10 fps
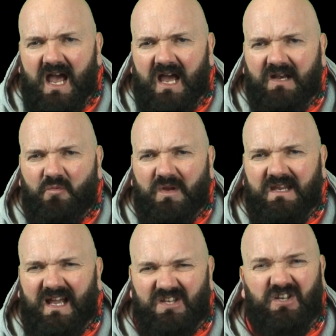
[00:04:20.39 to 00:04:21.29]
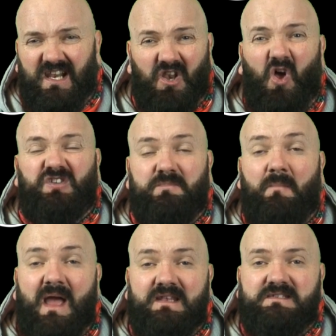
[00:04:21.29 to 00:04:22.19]
and we actually lost
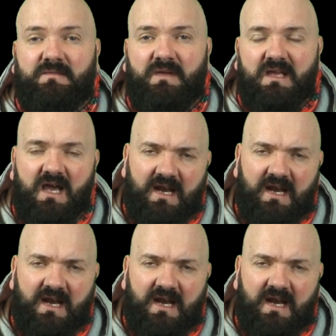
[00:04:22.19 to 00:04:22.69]
momentum,